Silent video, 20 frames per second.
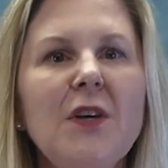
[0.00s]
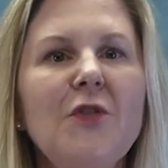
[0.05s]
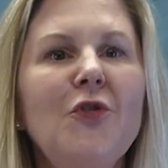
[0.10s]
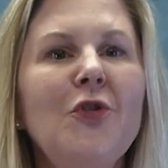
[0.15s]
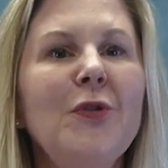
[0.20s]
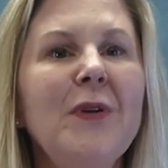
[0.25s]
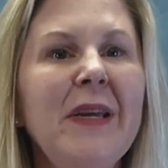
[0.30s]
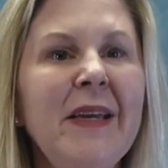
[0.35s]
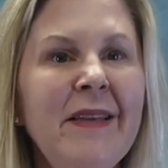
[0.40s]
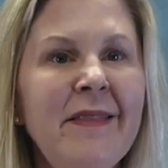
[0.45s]

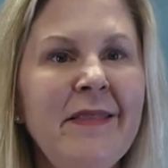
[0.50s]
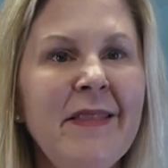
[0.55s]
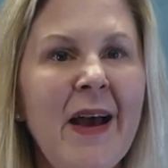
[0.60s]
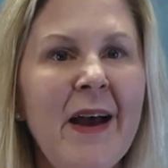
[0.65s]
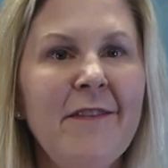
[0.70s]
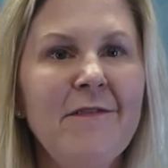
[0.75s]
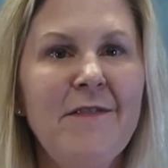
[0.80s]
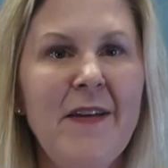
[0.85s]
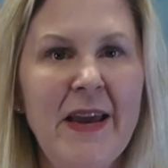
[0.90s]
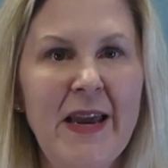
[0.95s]
So in
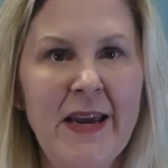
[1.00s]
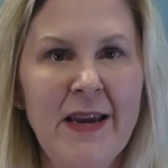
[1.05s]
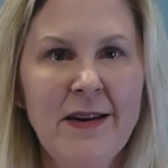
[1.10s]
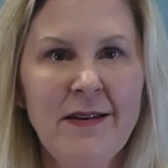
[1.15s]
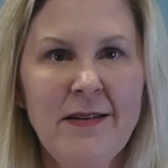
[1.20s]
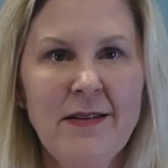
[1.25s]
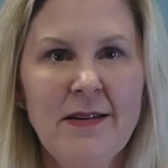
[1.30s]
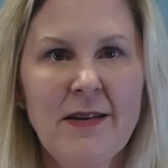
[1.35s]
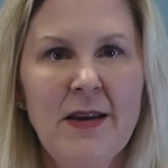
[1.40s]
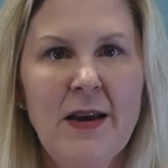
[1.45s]
that
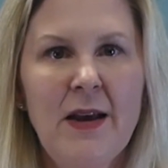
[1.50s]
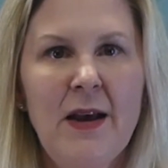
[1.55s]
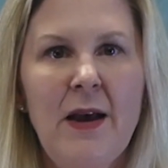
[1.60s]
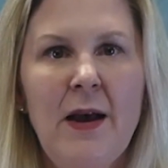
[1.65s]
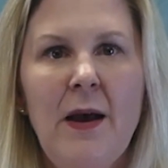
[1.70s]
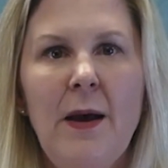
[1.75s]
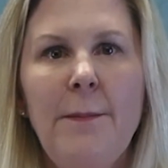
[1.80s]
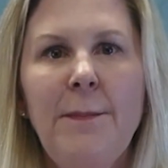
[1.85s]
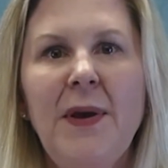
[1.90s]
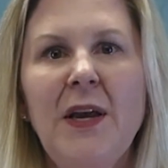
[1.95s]
vein,
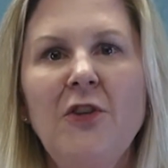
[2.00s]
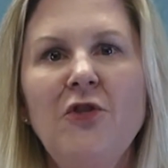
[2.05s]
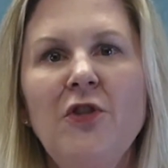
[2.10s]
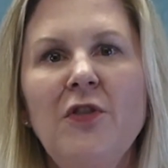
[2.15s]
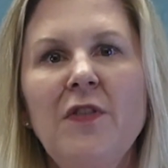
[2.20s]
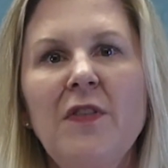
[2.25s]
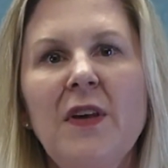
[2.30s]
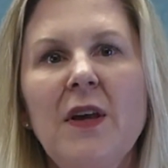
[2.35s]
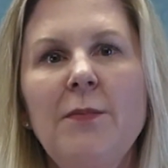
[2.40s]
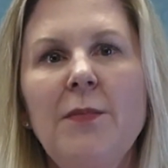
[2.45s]

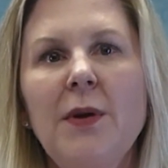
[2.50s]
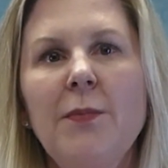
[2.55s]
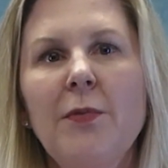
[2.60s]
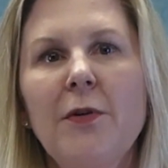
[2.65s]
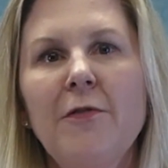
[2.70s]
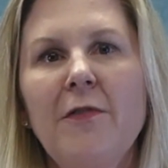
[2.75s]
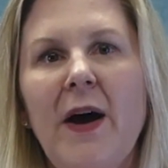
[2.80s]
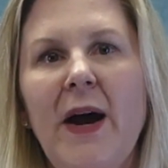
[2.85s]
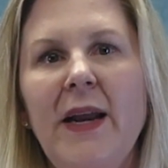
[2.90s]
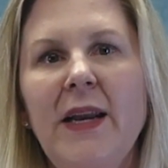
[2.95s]
patients can be
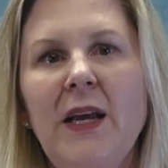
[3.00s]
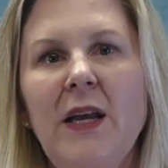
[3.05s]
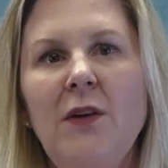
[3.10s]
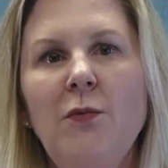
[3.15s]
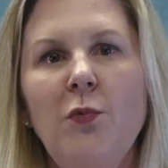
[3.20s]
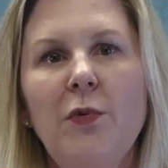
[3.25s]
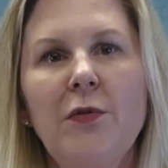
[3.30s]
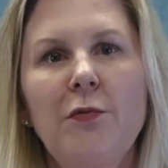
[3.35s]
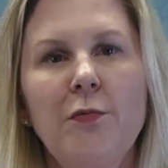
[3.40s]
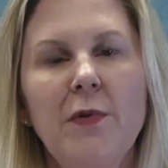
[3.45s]

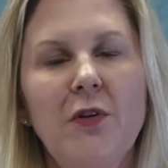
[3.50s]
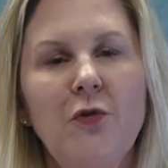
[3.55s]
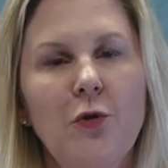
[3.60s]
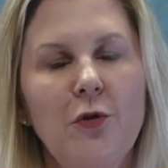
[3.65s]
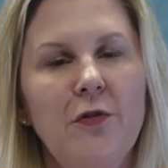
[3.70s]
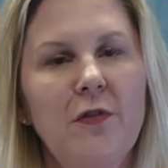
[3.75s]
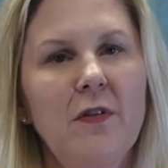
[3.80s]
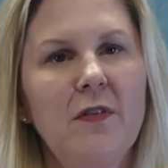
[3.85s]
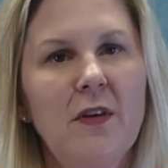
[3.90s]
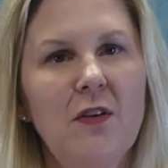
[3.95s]
provided with
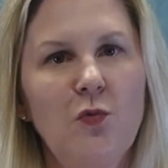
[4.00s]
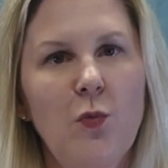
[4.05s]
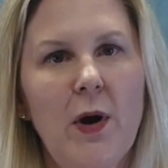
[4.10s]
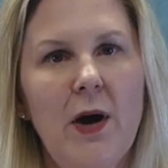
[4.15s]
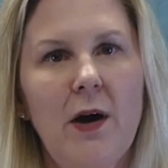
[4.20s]
resources as